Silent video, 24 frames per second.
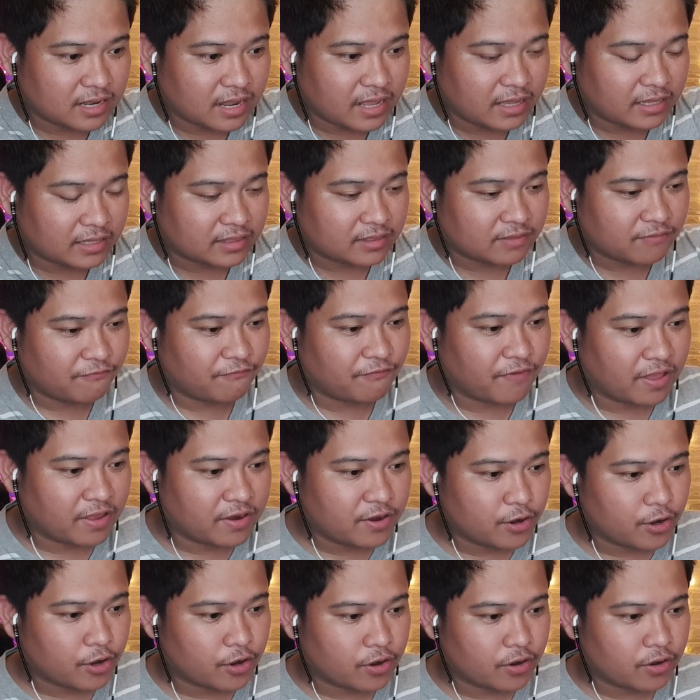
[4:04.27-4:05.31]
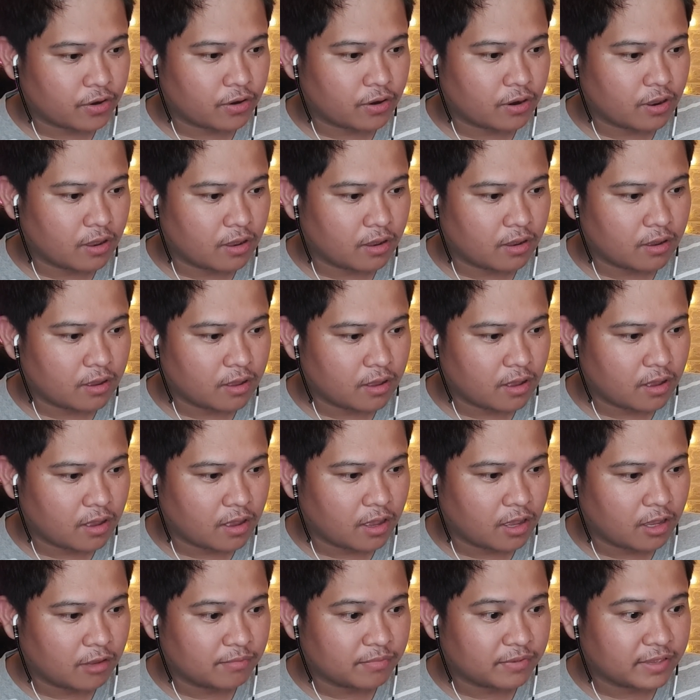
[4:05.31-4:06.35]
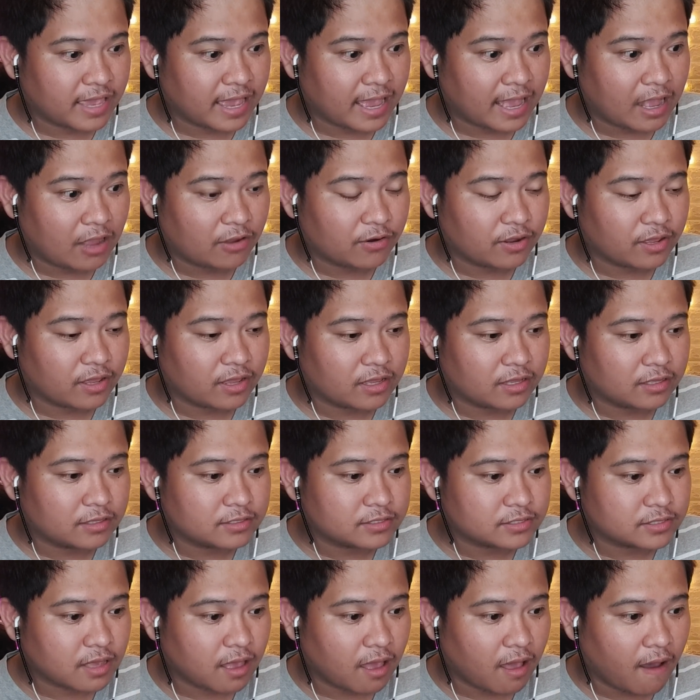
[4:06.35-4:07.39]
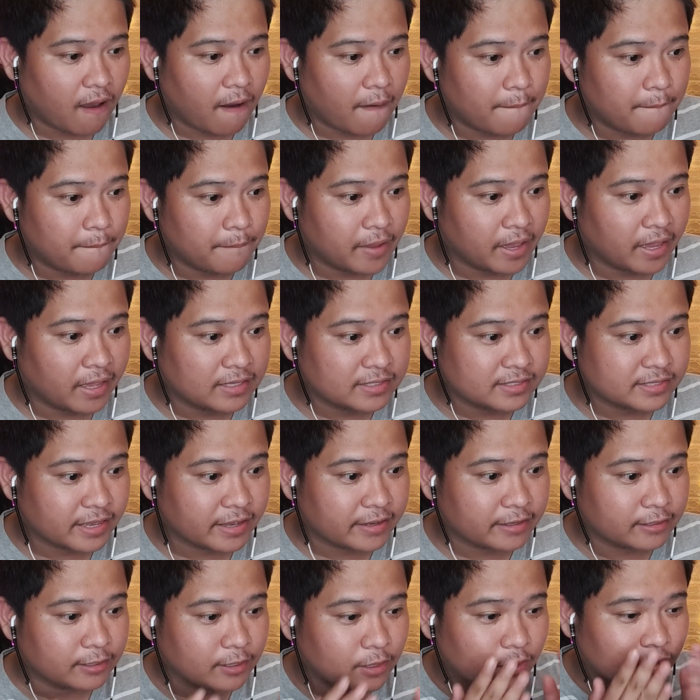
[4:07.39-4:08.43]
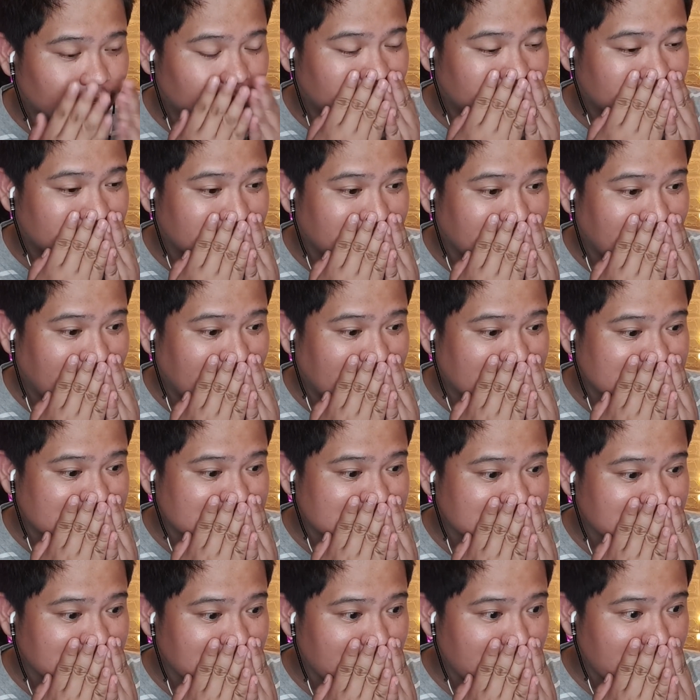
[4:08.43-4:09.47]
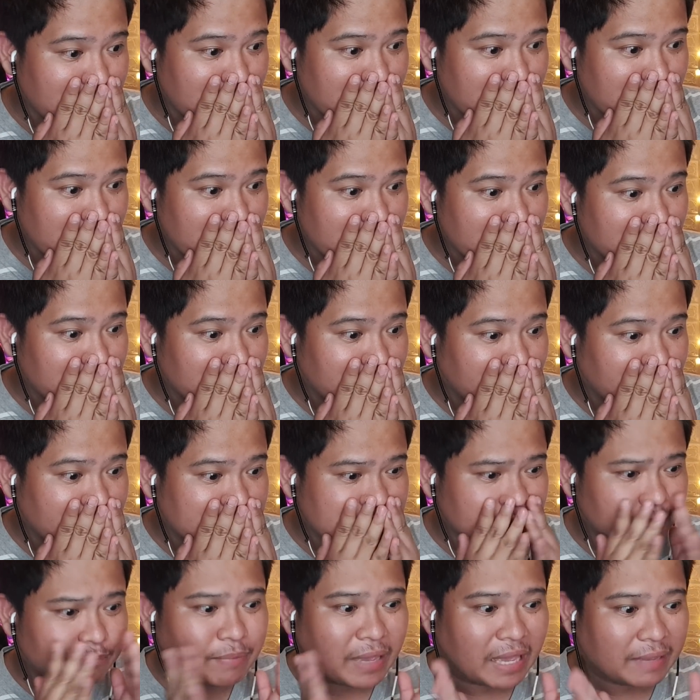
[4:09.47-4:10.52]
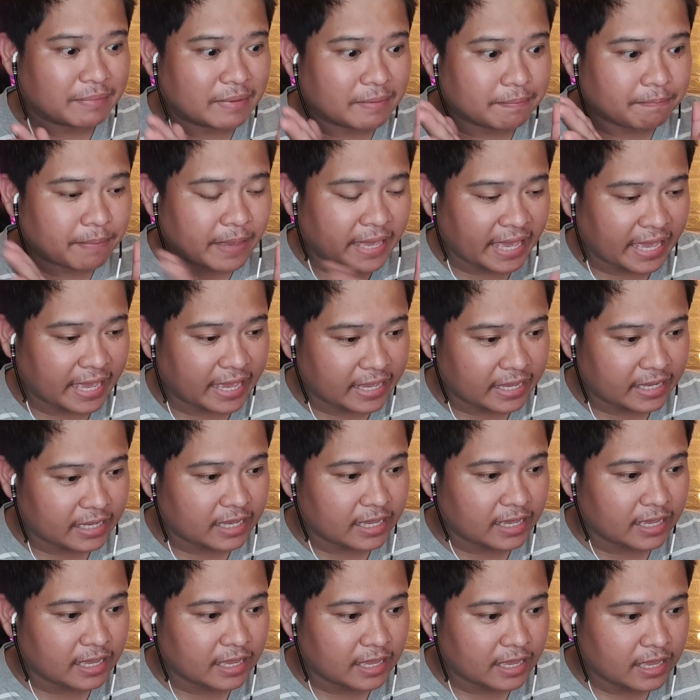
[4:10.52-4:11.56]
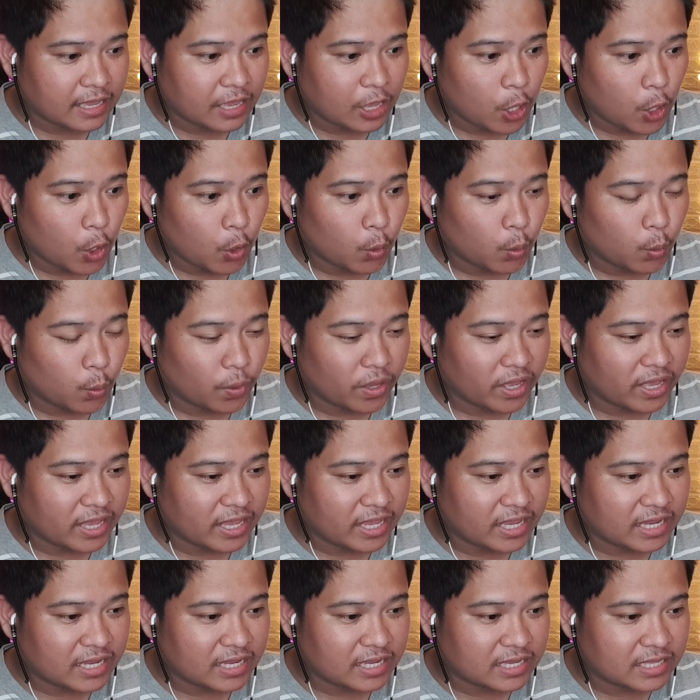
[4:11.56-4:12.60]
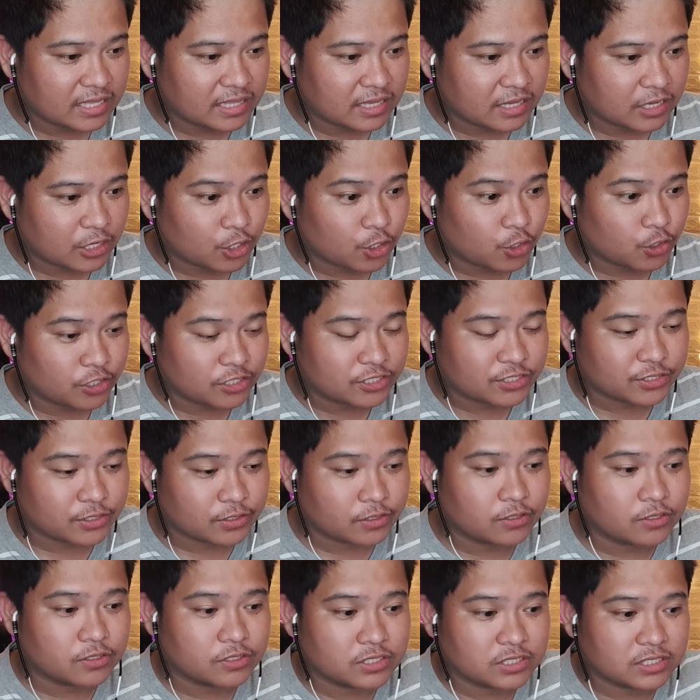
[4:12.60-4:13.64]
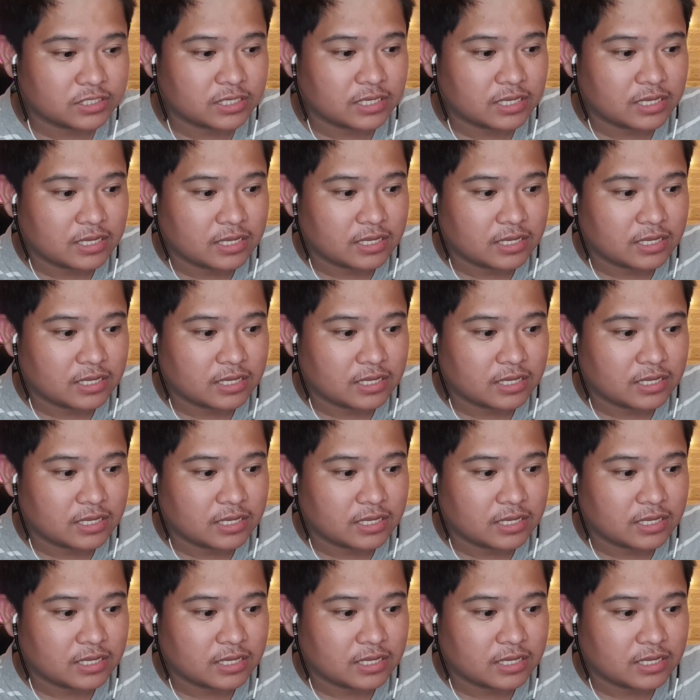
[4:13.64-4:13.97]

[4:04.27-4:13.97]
like the feather gown is amazing. Look at that. It's a baby pink with crystals.